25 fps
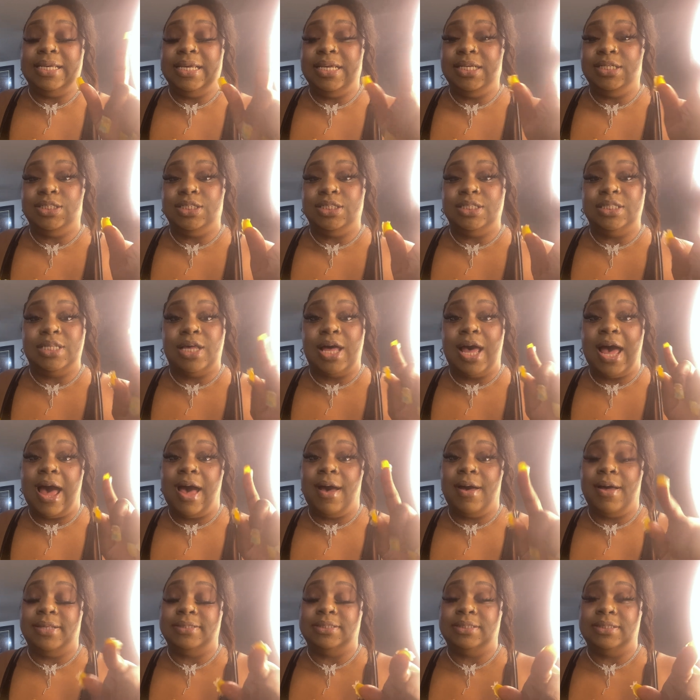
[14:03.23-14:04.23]
kitchen, so
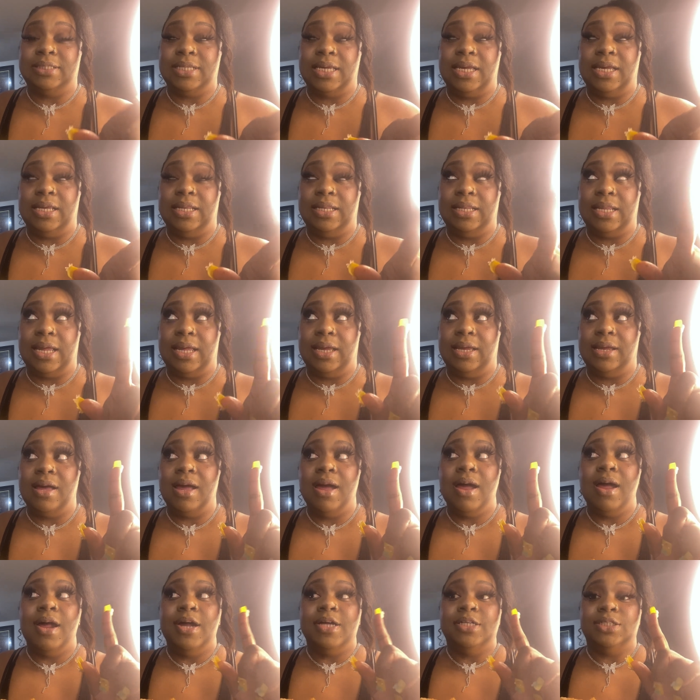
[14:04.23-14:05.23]
I stayed, like,
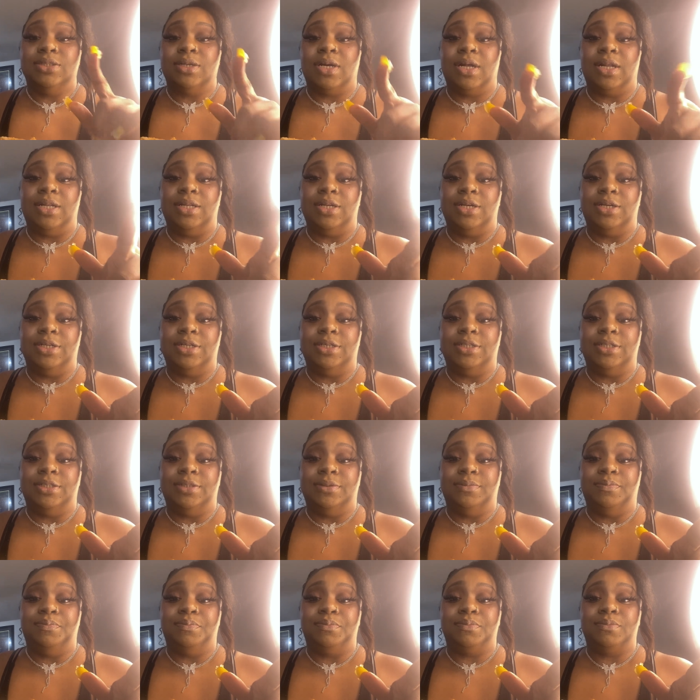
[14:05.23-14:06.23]
trying to
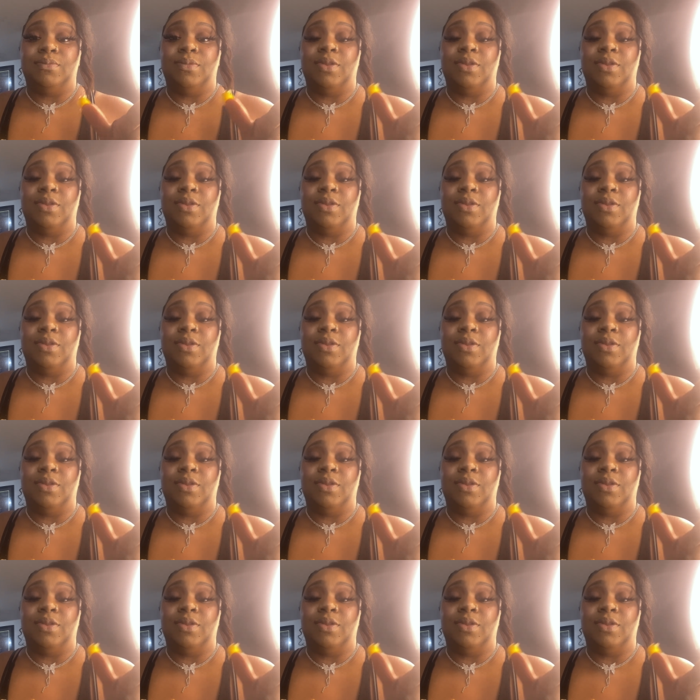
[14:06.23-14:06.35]
learn